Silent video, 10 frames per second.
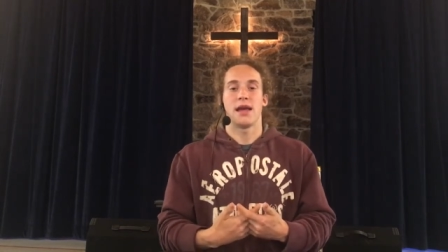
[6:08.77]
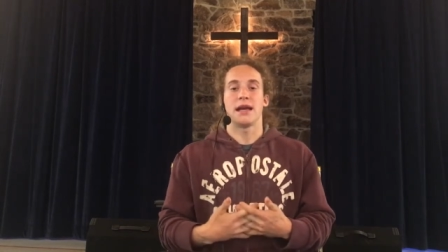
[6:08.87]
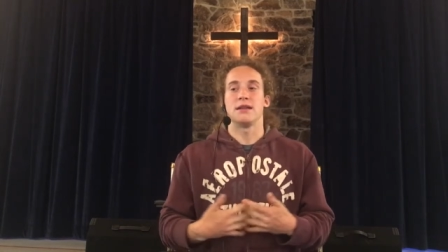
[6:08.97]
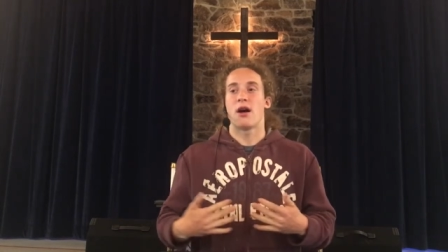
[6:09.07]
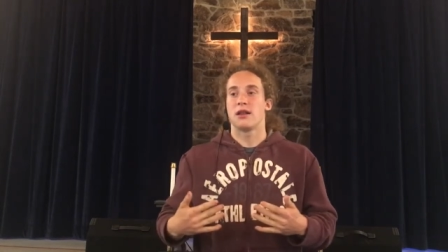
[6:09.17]

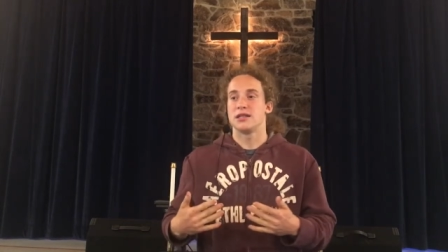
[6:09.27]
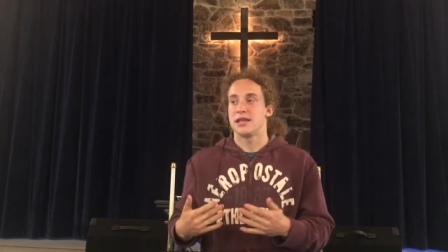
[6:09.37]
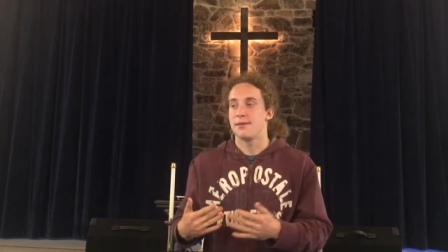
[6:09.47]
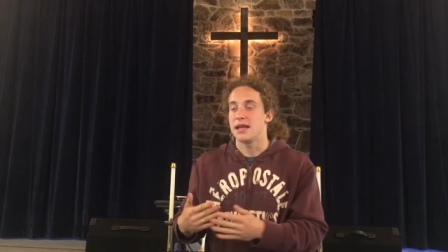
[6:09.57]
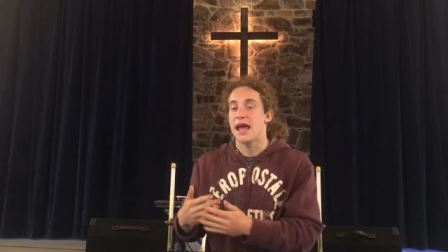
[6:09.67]
Acknowledge
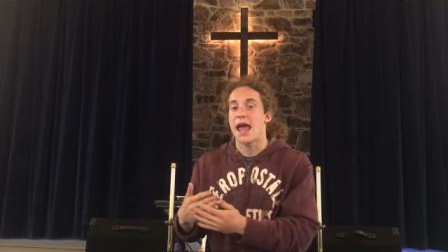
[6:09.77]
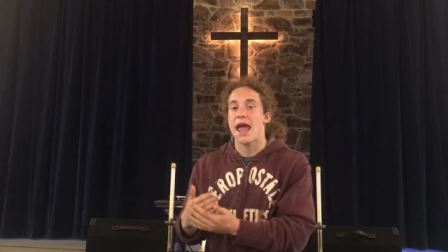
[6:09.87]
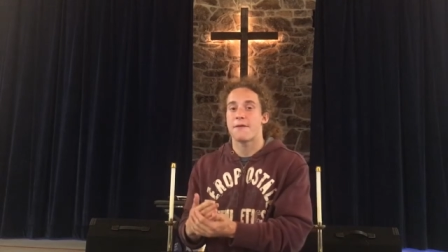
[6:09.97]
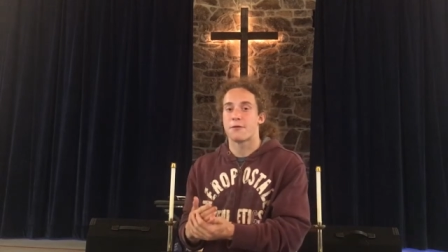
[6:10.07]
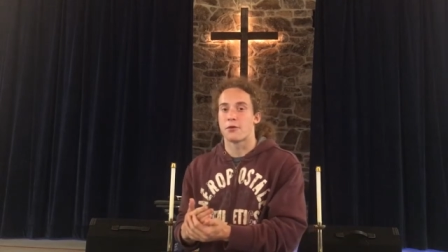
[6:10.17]
Him in
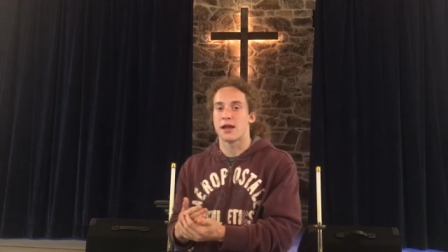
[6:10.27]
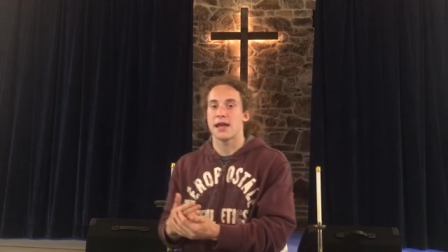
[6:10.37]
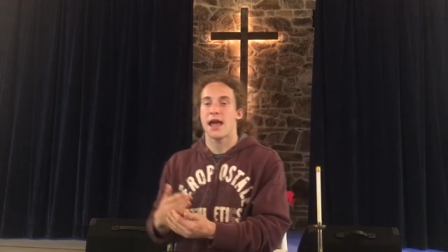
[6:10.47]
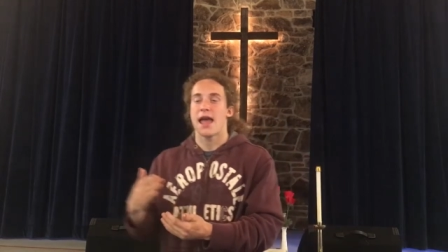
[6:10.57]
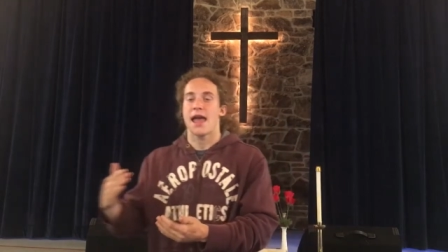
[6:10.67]

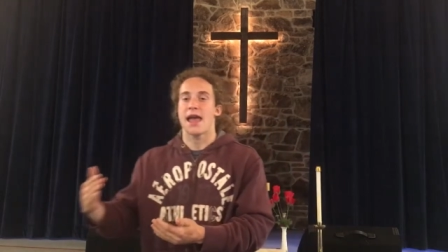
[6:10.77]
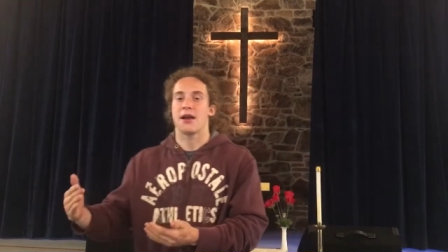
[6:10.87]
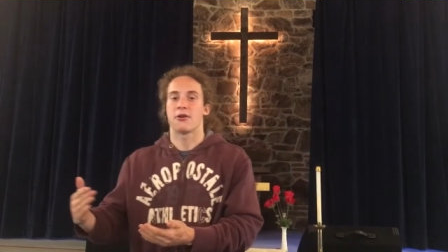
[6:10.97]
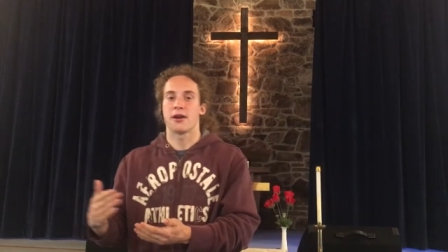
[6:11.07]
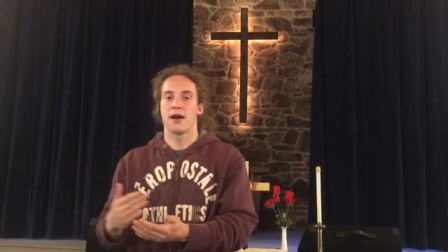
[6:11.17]
every
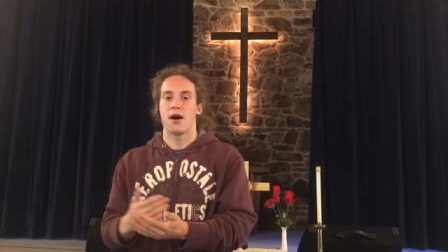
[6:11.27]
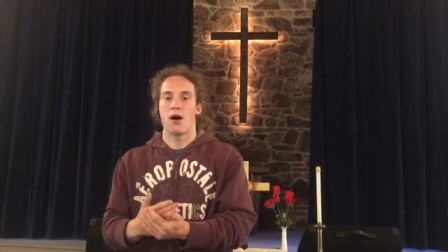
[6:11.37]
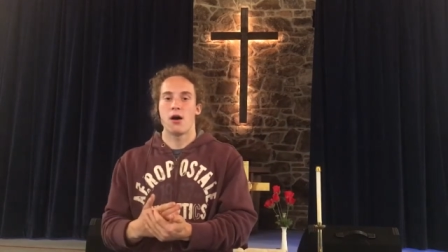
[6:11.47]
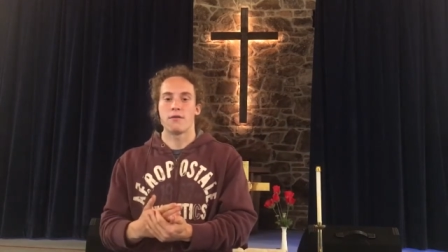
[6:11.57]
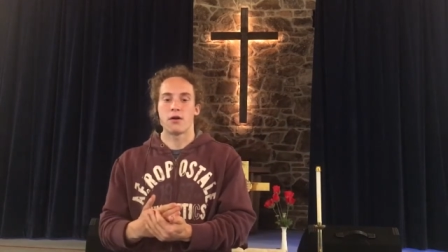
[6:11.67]
area
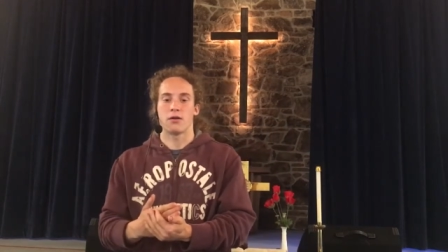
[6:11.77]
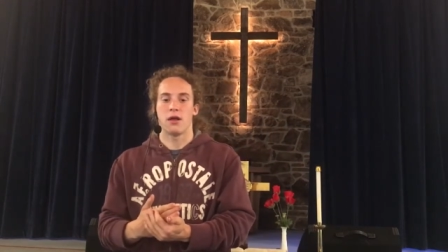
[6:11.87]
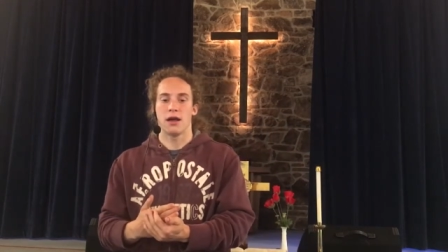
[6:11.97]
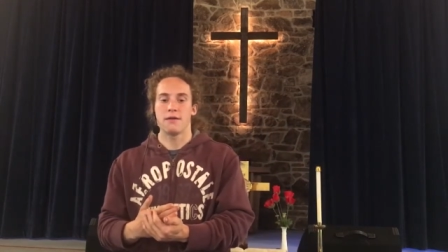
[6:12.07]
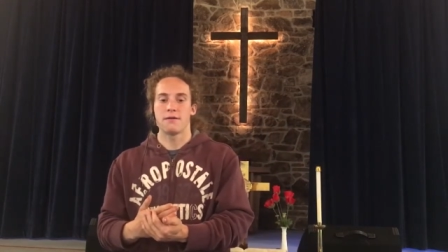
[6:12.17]
of our
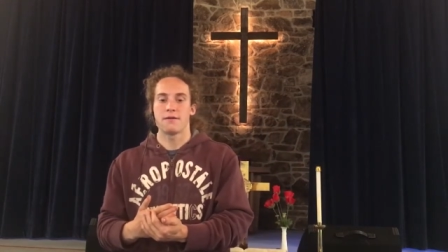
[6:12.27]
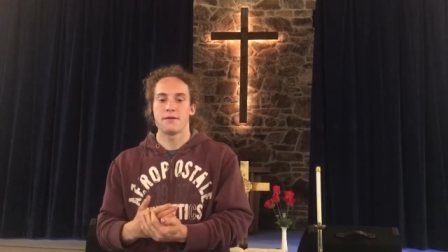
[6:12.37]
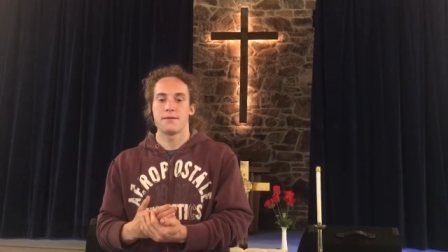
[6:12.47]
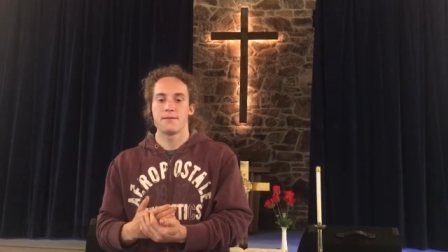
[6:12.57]
life.